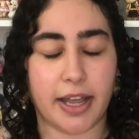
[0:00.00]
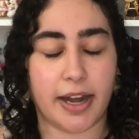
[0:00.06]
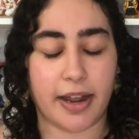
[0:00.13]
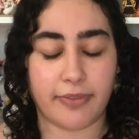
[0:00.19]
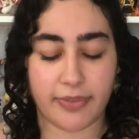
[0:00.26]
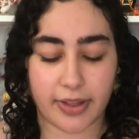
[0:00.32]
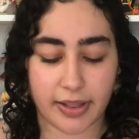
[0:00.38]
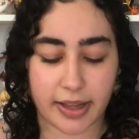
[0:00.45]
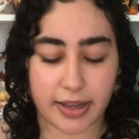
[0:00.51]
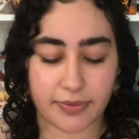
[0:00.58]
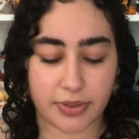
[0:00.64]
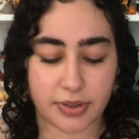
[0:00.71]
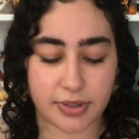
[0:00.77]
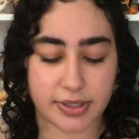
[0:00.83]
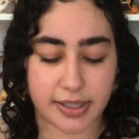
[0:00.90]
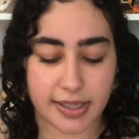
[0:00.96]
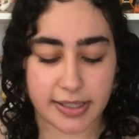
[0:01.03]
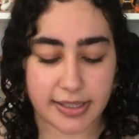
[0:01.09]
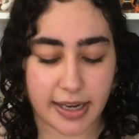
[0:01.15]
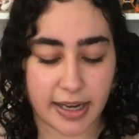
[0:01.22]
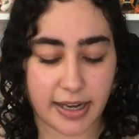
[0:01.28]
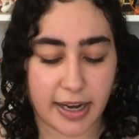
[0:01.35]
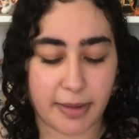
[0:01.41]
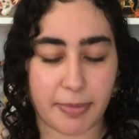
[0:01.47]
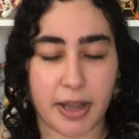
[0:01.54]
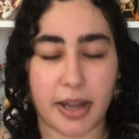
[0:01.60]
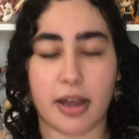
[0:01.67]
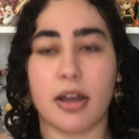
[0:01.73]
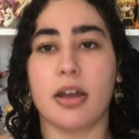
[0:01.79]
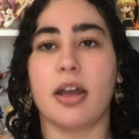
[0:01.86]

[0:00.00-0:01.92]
and I feel like if there's less dynamic